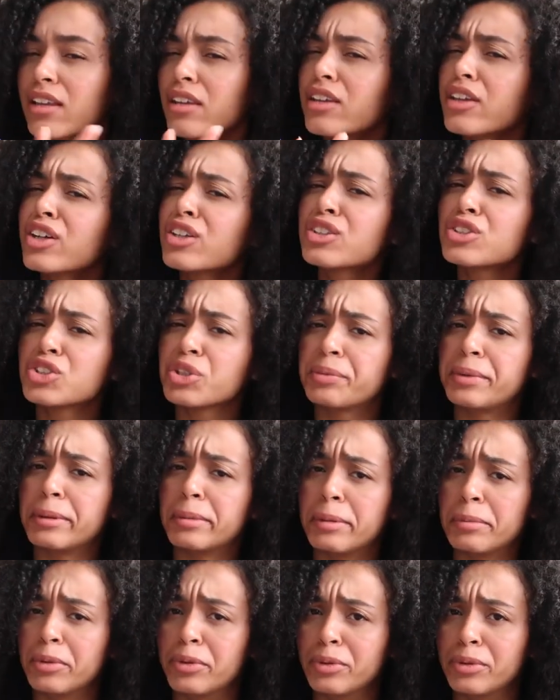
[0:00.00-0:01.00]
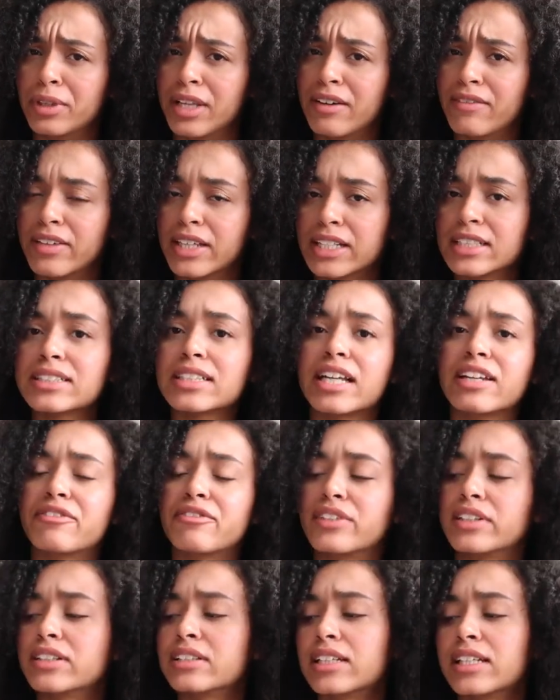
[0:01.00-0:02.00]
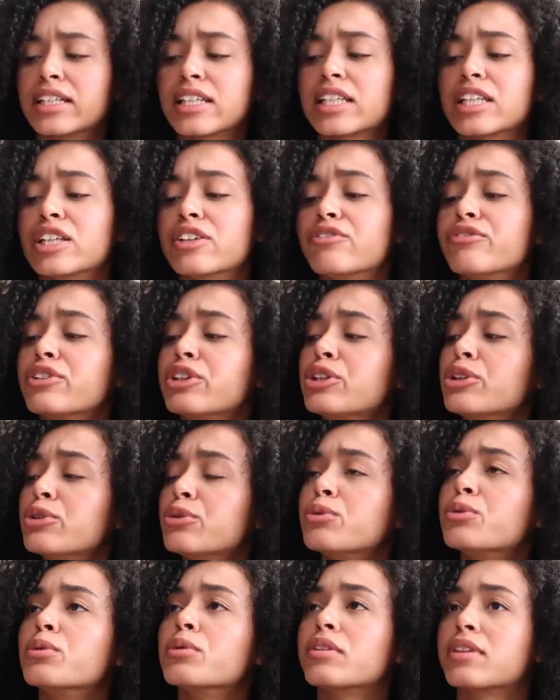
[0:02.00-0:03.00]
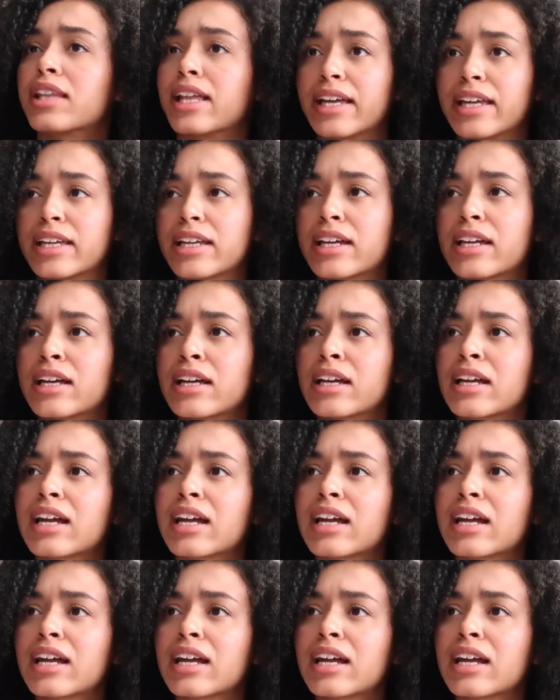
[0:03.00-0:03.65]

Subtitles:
There are so many people who love this. I feel like if you like